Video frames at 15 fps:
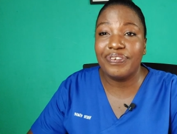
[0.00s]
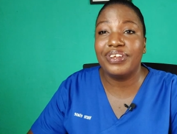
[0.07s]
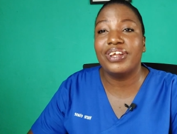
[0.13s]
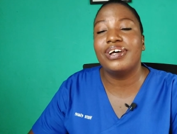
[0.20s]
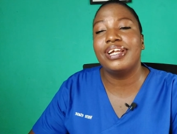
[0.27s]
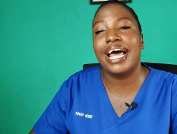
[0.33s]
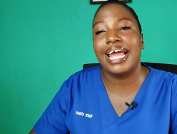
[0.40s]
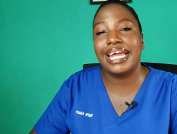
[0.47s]
If you
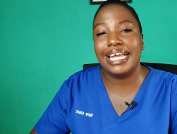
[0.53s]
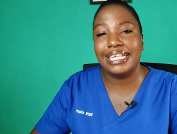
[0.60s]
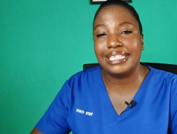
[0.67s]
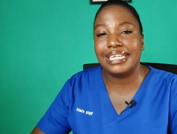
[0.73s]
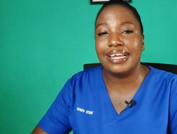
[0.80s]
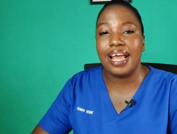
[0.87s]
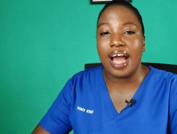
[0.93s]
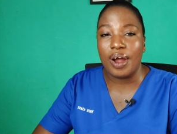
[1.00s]
don't like
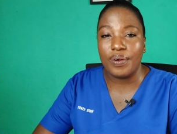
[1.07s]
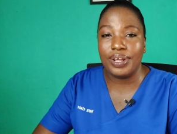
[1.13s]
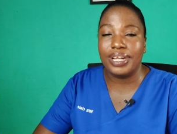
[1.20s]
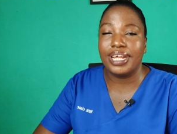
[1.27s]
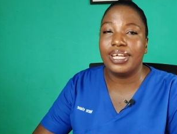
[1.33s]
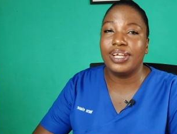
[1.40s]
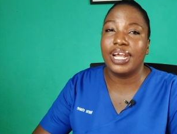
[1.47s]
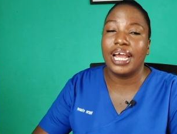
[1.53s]
eating gari,
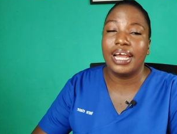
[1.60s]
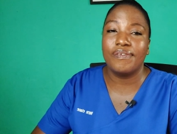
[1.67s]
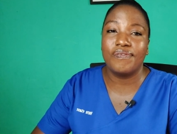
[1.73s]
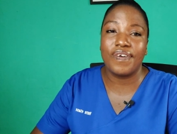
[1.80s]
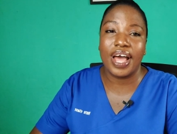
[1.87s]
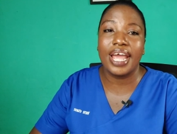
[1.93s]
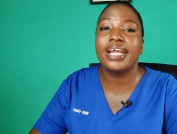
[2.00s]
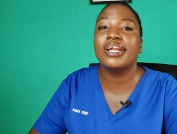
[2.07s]
then you can
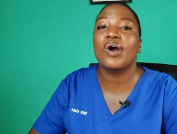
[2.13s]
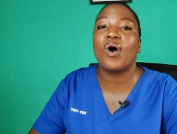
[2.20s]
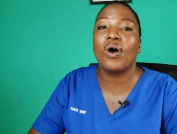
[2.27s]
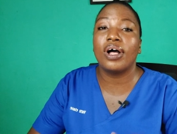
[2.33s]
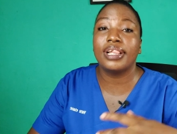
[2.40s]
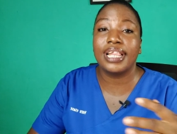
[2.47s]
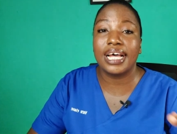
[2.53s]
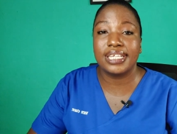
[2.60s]
find
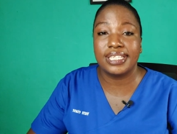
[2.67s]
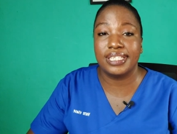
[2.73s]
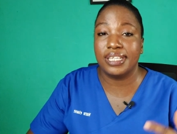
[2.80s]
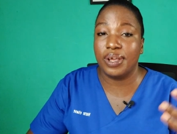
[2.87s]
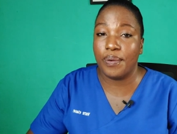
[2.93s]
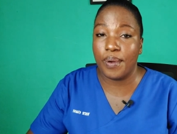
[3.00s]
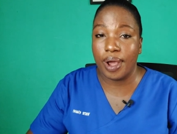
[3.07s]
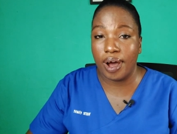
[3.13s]
other
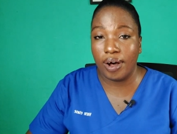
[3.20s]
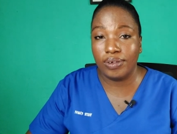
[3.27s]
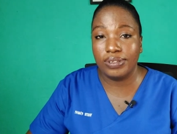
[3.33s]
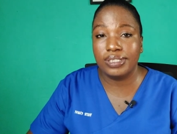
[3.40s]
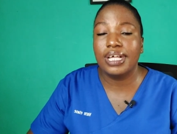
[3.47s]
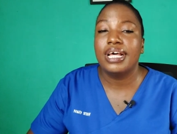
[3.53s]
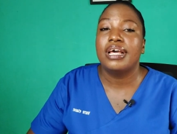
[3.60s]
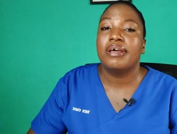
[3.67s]

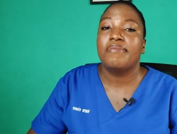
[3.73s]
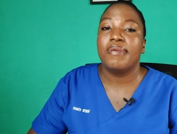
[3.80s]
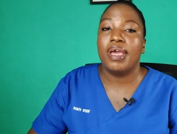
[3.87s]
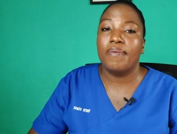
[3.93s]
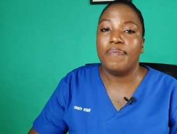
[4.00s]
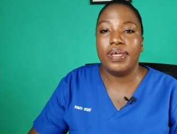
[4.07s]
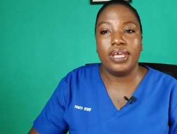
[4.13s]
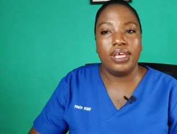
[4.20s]
cereals,
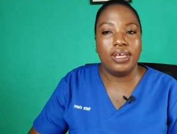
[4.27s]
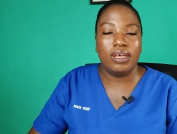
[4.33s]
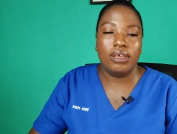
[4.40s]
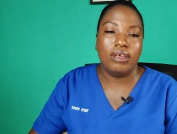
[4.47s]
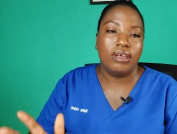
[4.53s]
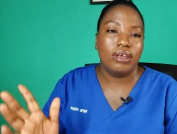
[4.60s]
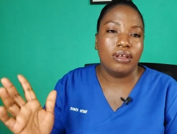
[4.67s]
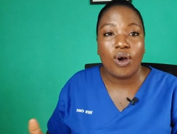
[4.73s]

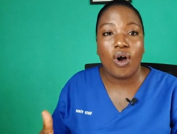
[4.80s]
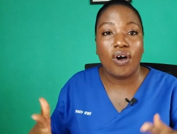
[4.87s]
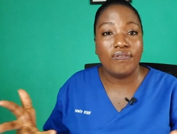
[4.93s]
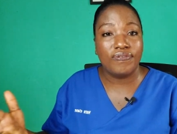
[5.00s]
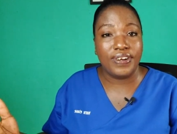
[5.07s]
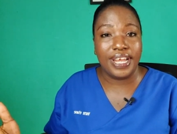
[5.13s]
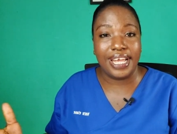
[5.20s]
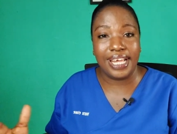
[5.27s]
maybe
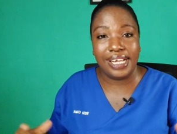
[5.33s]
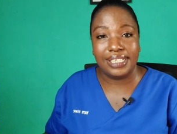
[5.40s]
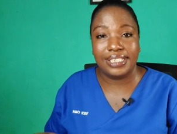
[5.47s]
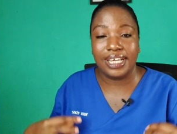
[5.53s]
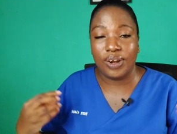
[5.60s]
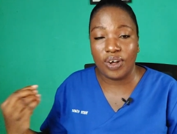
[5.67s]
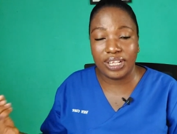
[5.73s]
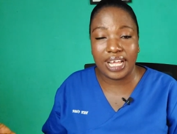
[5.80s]
cornflakes
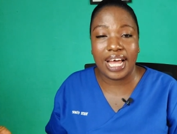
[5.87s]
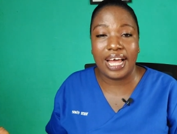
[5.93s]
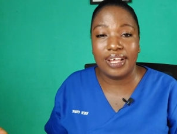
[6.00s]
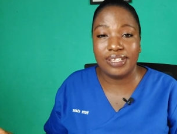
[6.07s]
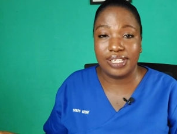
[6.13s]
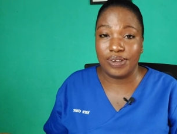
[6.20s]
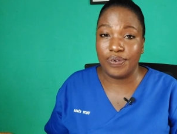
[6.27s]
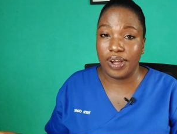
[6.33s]
and other
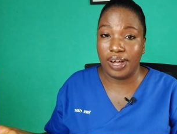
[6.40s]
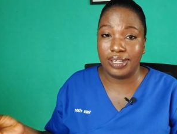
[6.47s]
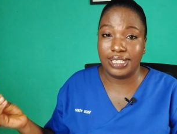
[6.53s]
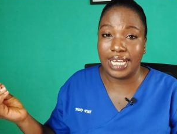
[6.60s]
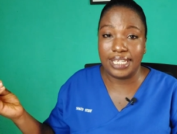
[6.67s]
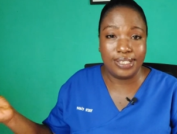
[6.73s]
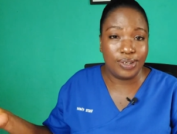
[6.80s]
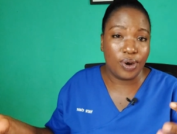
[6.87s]
cereals
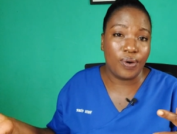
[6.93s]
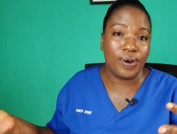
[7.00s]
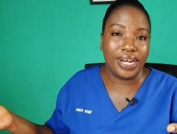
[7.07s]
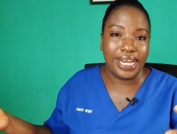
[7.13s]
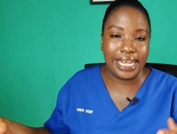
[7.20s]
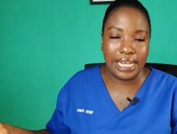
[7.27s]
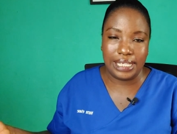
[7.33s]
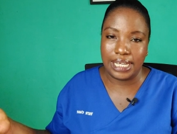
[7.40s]
that you
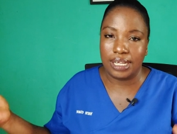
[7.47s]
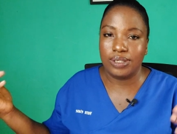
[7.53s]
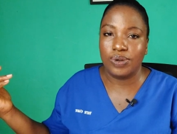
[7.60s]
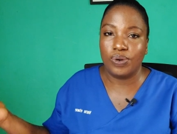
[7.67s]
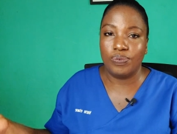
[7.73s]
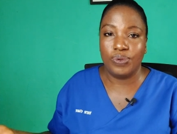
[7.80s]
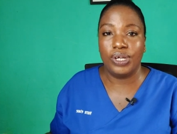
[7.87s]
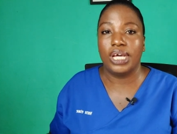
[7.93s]
already eat at
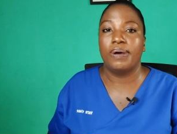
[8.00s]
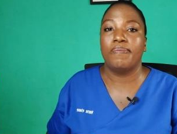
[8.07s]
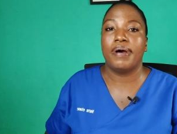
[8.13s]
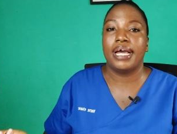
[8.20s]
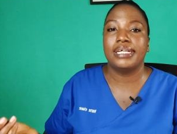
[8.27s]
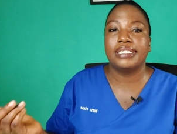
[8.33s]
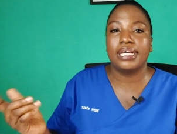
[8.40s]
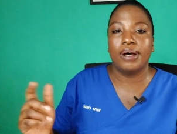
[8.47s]
home. You can
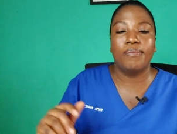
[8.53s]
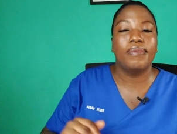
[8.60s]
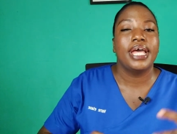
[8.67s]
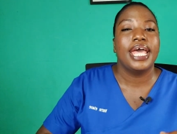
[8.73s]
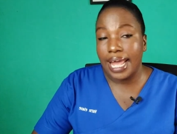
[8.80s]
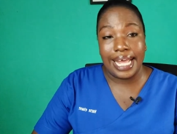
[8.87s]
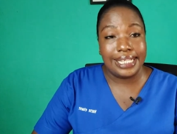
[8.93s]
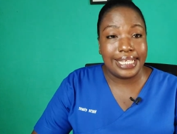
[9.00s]
buy some
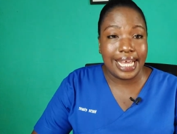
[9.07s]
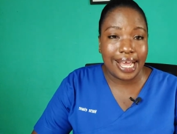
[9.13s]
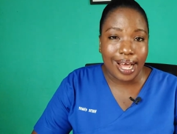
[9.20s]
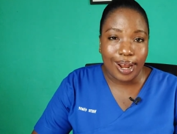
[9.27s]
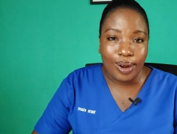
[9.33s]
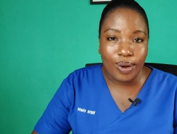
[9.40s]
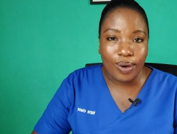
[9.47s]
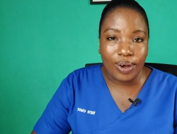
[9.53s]
and take
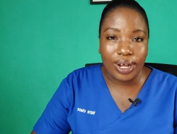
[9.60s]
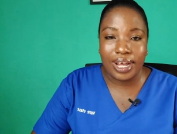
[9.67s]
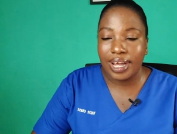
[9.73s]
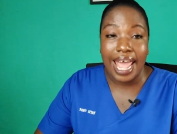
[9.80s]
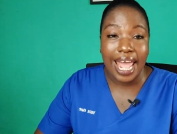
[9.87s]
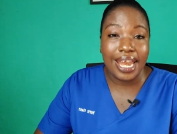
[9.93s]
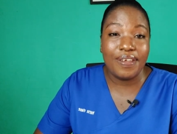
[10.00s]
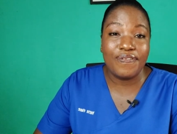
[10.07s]
along.
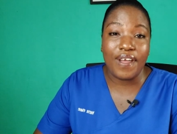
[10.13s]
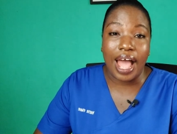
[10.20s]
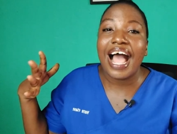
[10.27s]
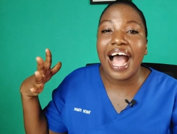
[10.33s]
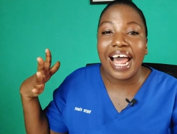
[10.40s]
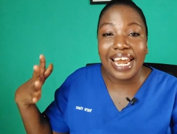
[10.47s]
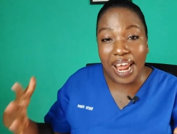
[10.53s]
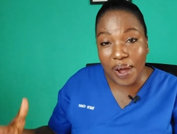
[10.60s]
And if you're
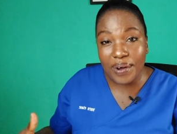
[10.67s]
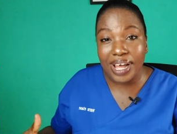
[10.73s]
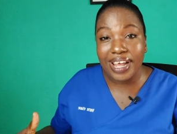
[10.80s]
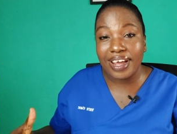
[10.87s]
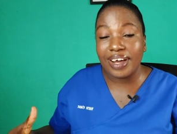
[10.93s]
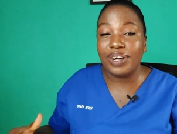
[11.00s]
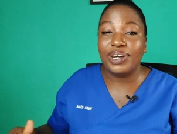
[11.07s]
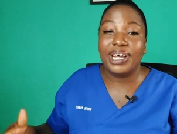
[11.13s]
an Ewe
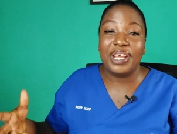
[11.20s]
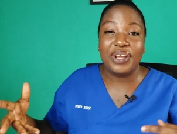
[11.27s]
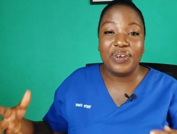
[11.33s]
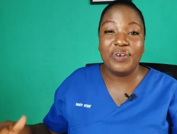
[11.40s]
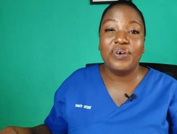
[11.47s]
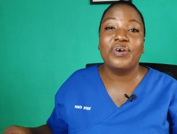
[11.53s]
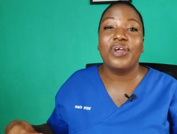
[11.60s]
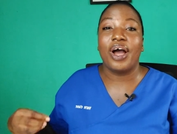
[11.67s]
girl, you
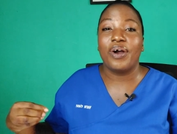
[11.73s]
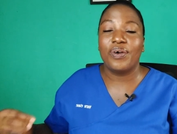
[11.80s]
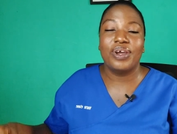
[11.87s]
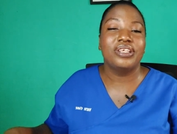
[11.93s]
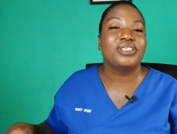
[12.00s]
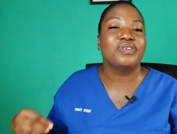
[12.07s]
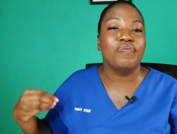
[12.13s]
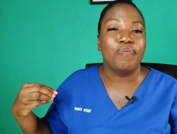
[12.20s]
know you are
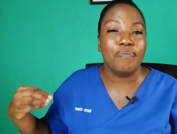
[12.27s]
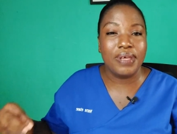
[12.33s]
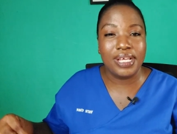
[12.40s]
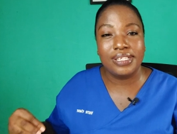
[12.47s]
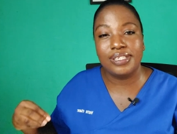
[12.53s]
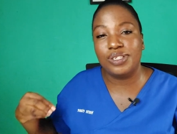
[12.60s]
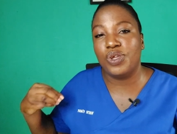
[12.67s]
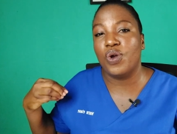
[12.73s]
going to
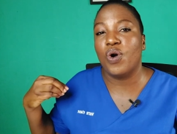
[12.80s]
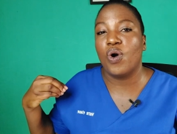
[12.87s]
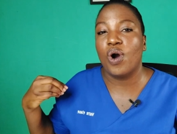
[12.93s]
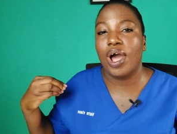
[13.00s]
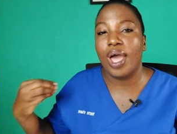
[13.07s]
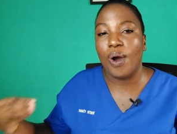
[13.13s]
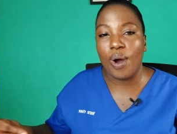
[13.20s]
miss your